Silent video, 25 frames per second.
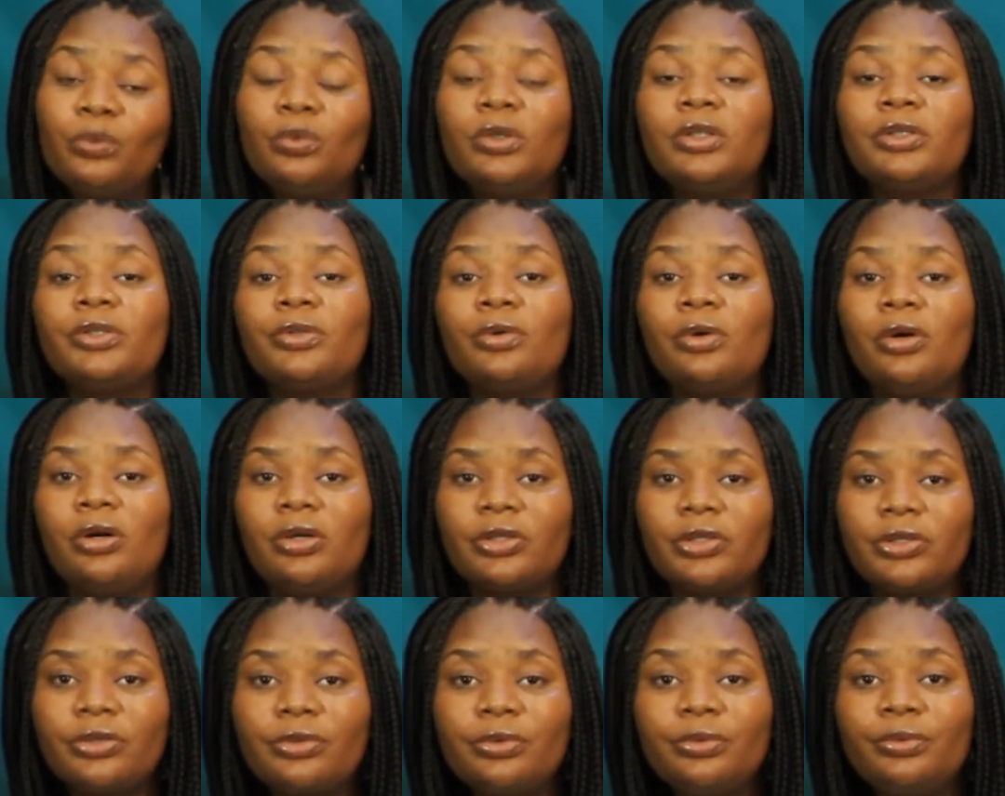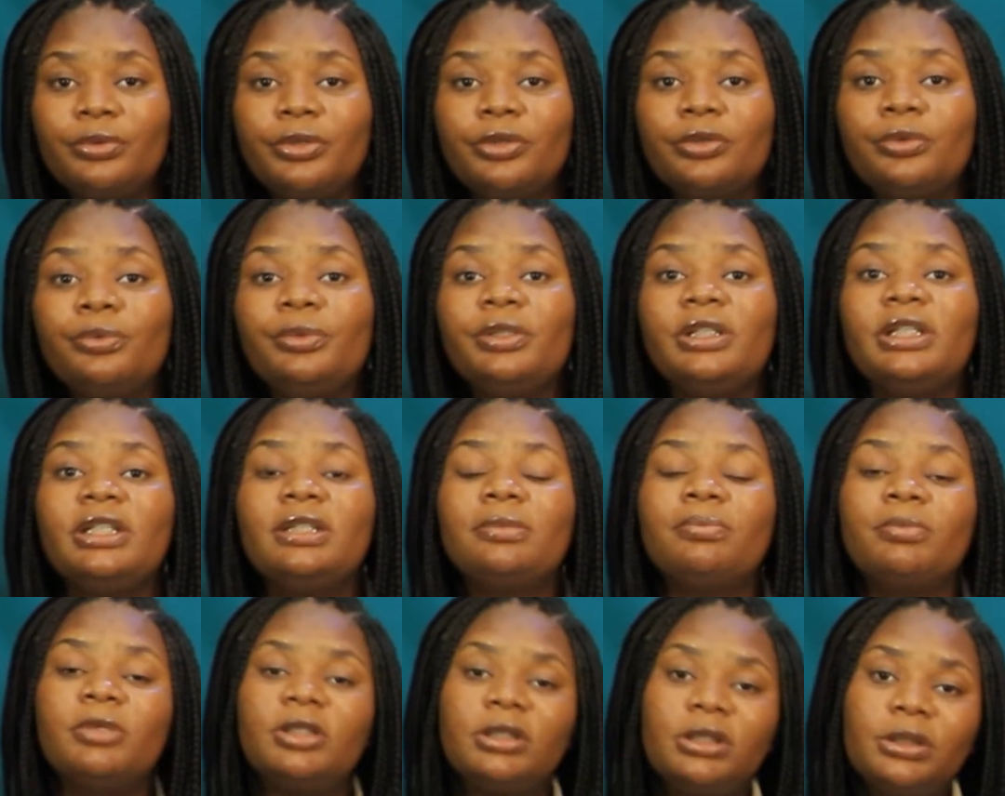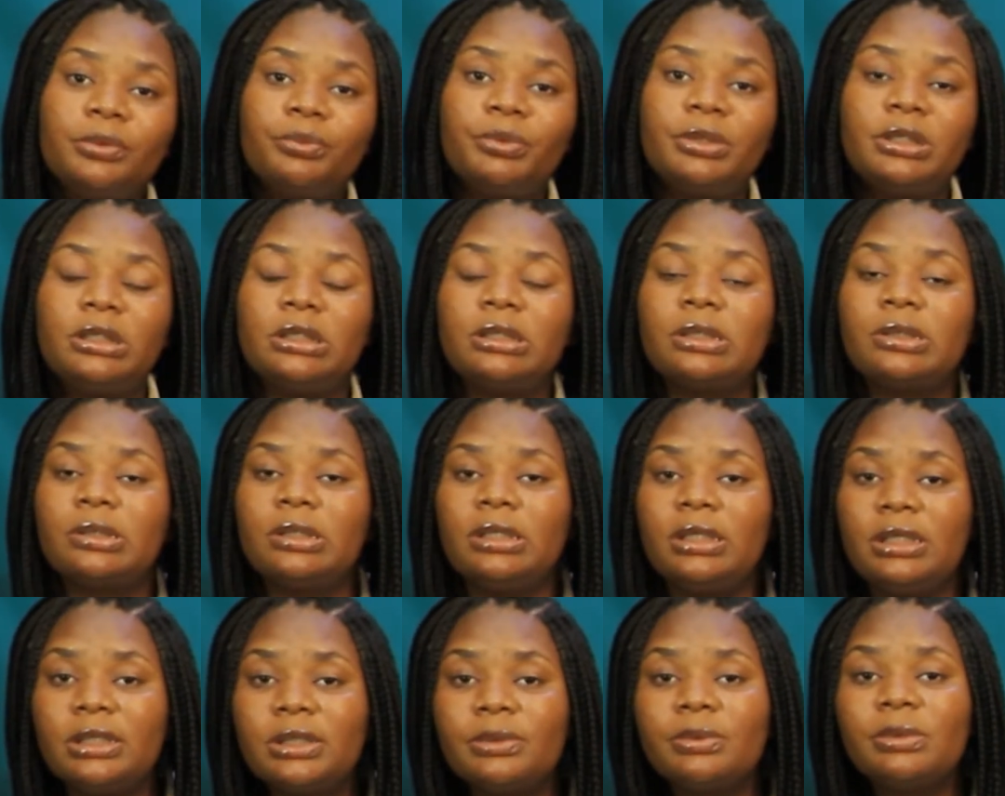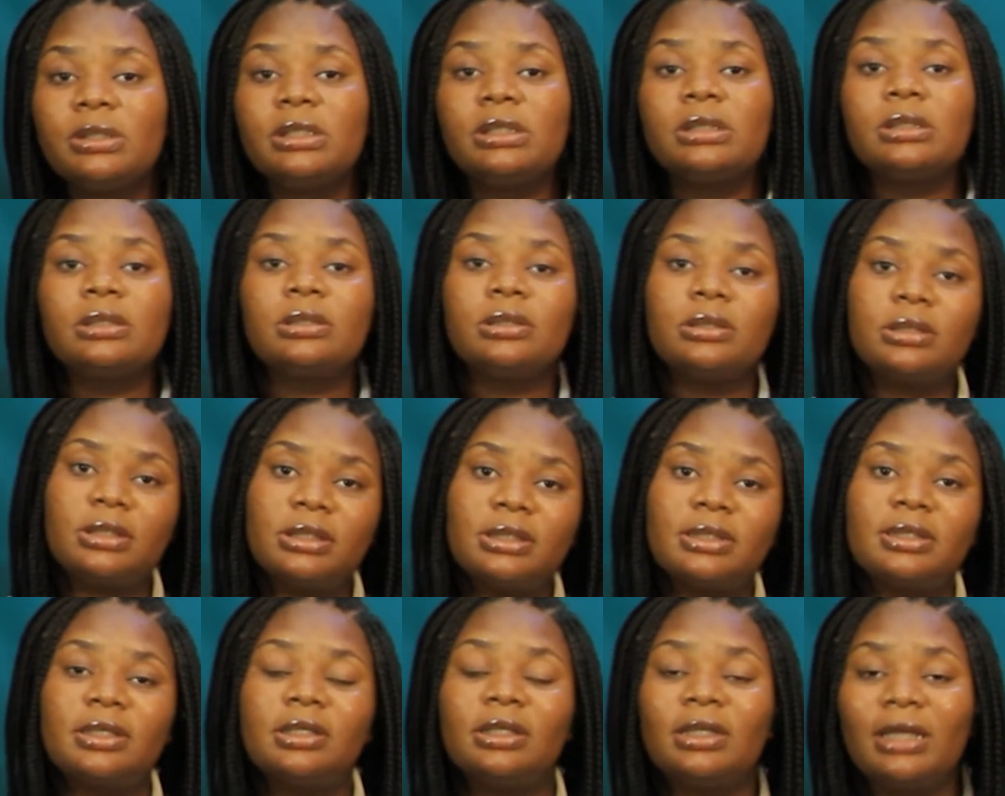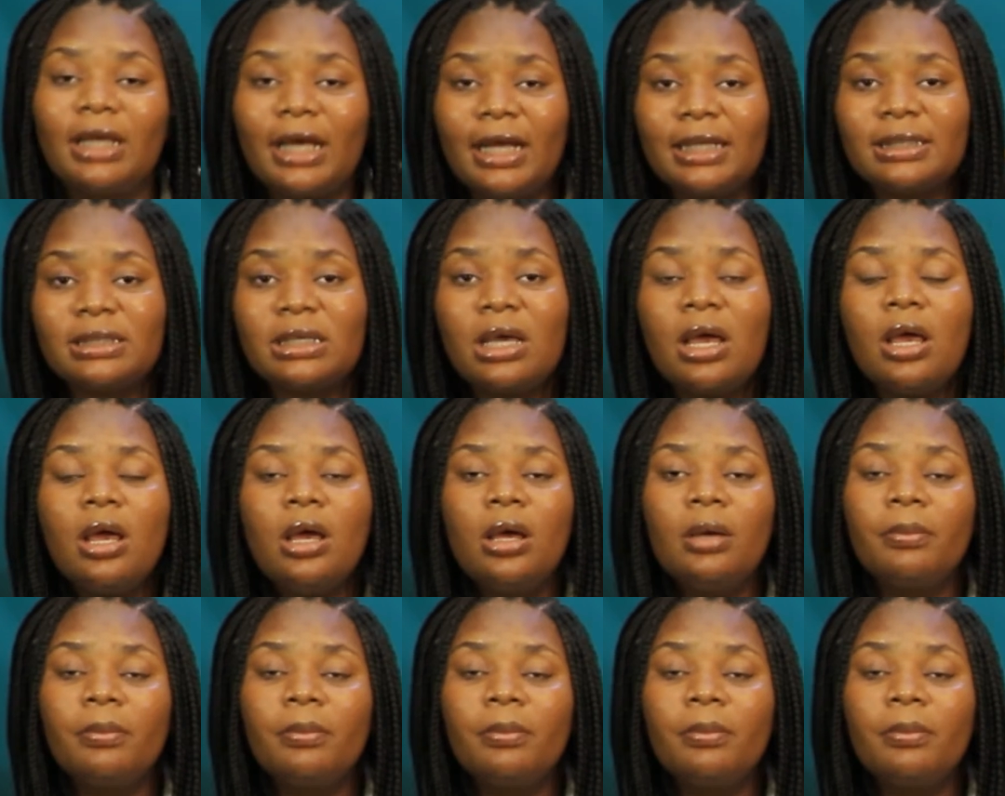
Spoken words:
We want to hustle. We know we need money. We need to eat. We need to do this and that.